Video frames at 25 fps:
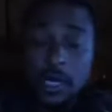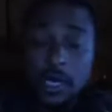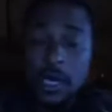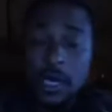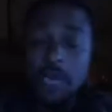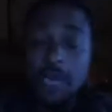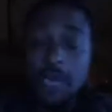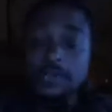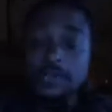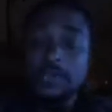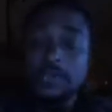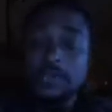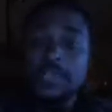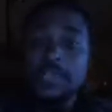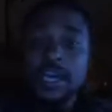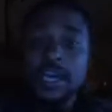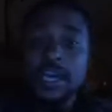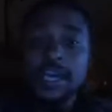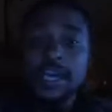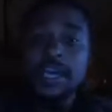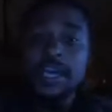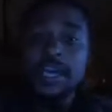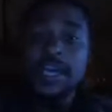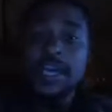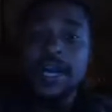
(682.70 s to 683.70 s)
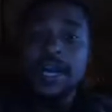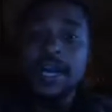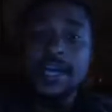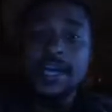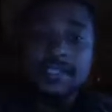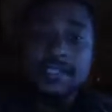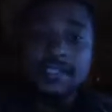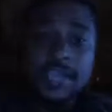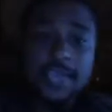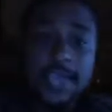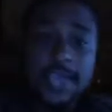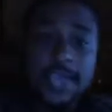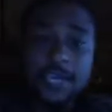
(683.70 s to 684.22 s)
If you can,
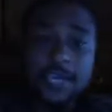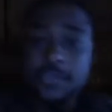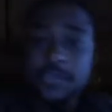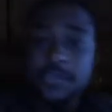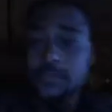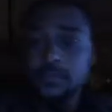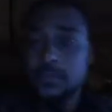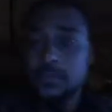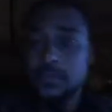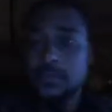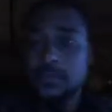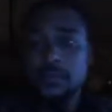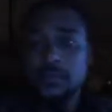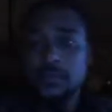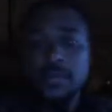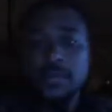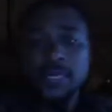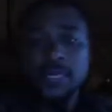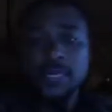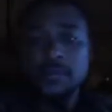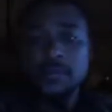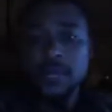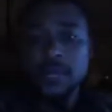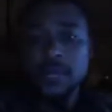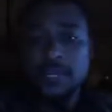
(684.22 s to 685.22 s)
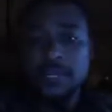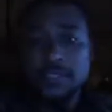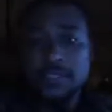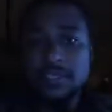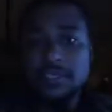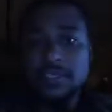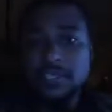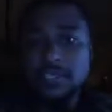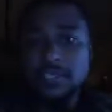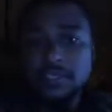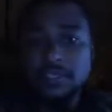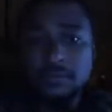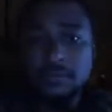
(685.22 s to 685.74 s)
contact, if you in one of the
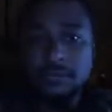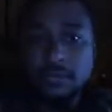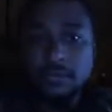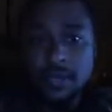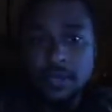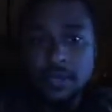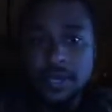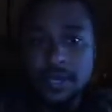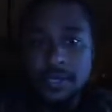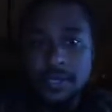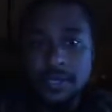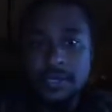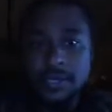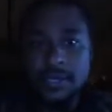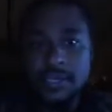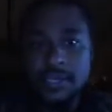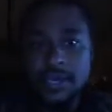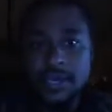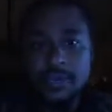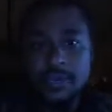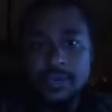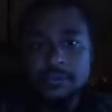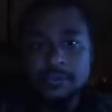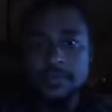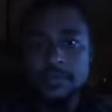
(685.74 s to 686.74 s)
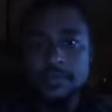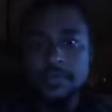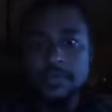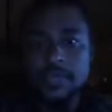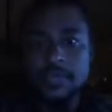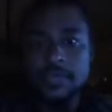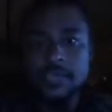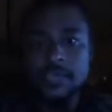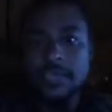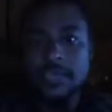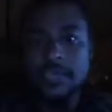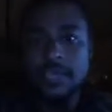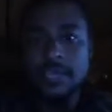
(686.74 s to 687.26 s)
cities with one of the camps,
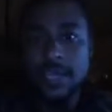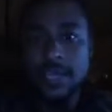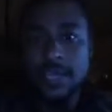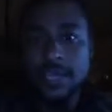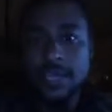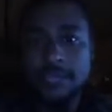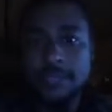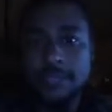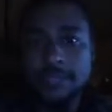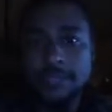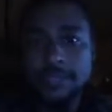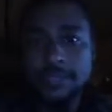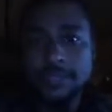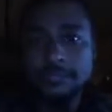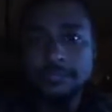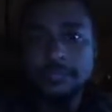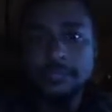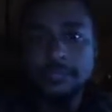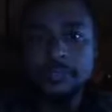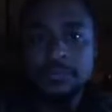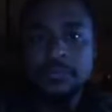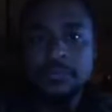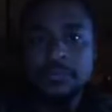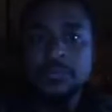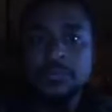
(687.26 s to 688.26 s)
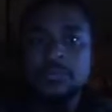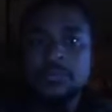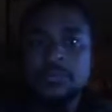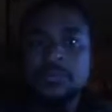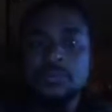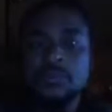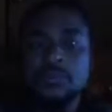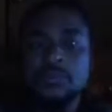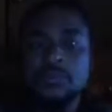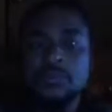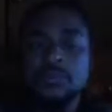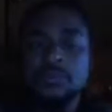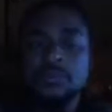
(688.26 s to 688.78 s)
one of the classes,
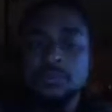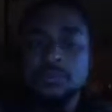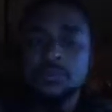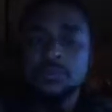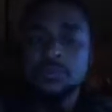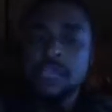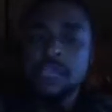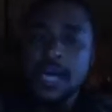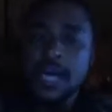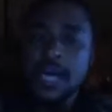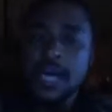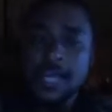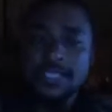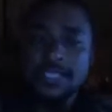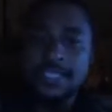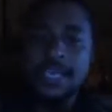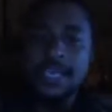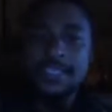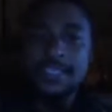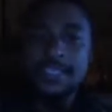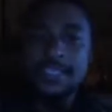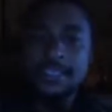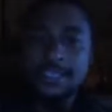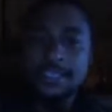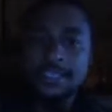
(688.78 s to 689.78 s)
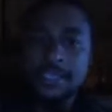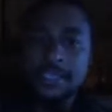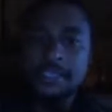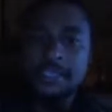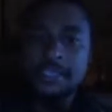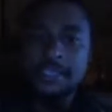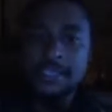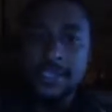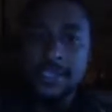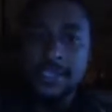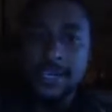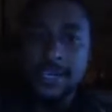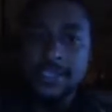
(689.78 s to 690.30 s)
you contact the
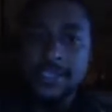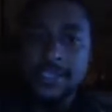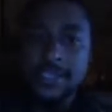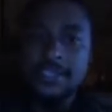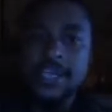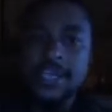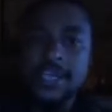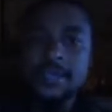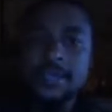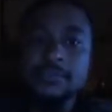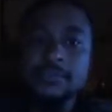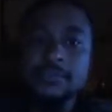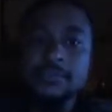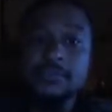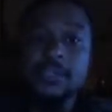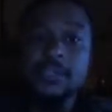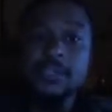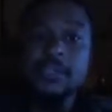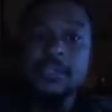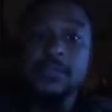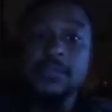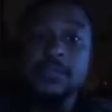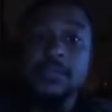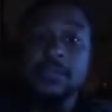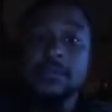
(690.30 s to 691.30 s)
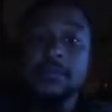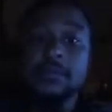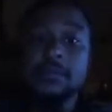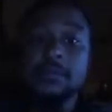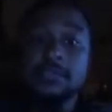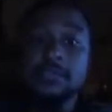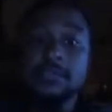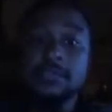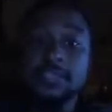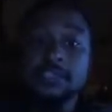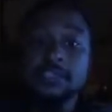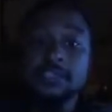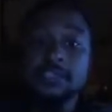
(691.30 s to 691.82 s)
teacher there and tell them you need a
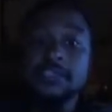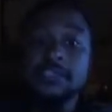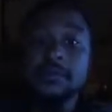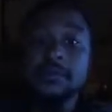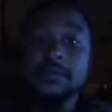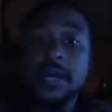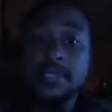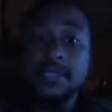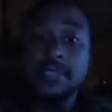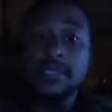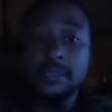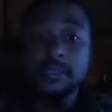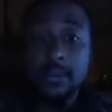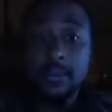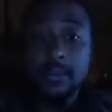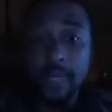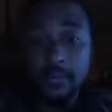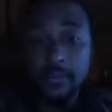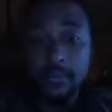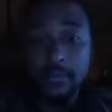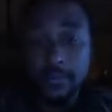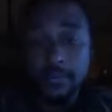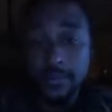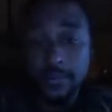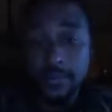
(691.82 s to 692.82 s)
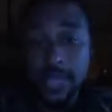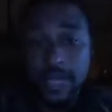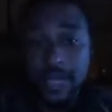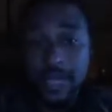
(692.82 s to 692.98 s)
religious rights paper.